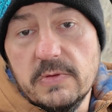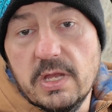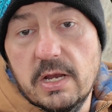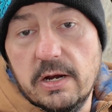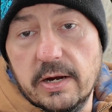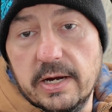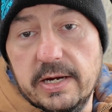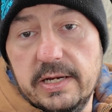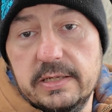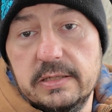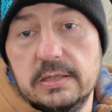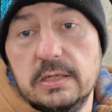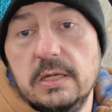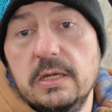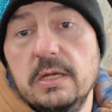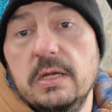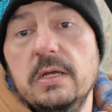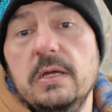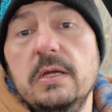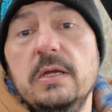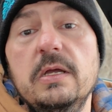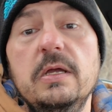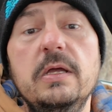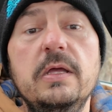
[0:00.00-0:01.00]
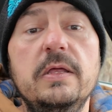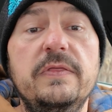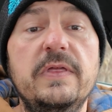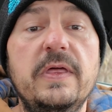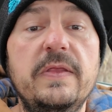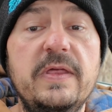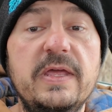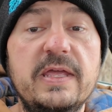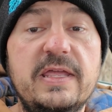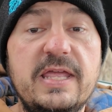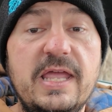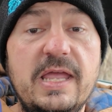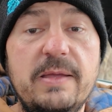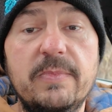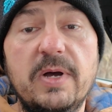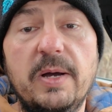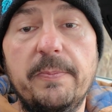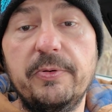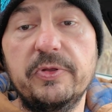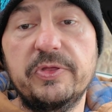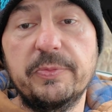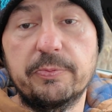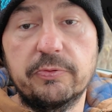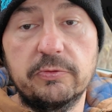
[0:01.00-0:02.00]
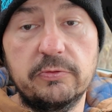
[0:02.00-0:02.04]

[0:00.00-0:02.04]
All right. Then they came up with the